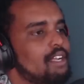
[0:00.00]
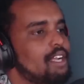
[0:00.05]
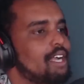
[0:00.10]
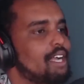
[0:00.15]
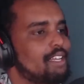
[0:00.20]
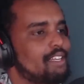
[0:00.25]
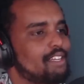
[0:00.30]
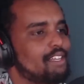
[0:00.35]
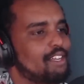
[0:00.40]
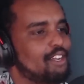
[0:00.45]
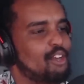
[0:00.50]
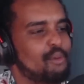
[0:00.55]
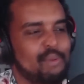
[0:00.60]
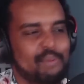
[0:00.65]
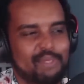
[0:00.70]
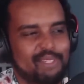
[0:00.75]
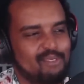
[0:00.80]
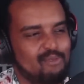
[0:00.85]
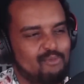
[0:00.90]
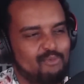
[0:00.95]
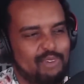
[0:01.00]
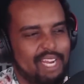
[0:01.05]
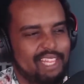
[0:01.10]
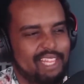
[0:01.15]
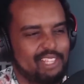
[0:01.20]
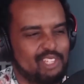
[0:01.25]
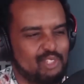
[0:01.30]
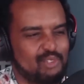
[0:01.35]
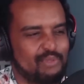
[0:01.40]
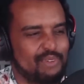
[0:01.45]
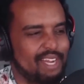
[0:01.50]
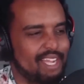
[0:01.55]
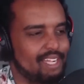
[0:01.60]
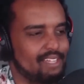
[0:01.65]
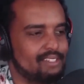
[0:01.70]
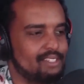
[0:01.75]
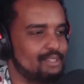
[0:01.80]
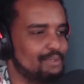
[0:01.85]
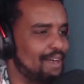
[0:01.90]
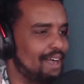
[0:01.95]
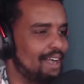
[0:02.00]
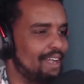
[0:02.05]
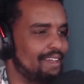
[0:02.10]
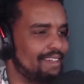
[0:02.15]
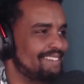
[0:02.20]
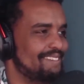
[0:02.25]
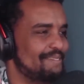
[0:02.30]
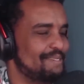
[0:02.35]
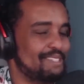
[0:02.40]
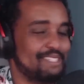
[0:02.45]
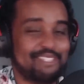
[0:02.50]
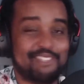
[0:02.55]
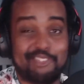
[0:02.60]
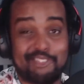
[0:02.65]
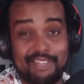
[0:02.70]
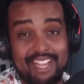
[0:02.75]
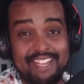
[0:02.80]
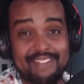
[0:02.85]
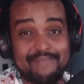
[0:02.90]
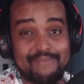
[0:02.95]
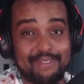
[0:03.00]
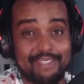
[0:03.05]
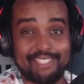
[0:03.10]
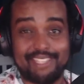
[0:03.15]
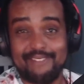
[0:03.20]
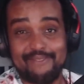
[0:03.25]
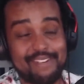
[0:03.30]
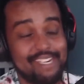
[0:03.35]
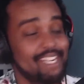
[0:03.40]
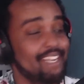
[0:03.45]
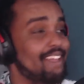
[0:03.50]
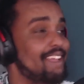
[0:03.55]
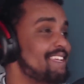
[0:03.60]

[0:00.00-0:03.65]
And uh, a lot of people don't rate this track too highly, which is a shame because I really like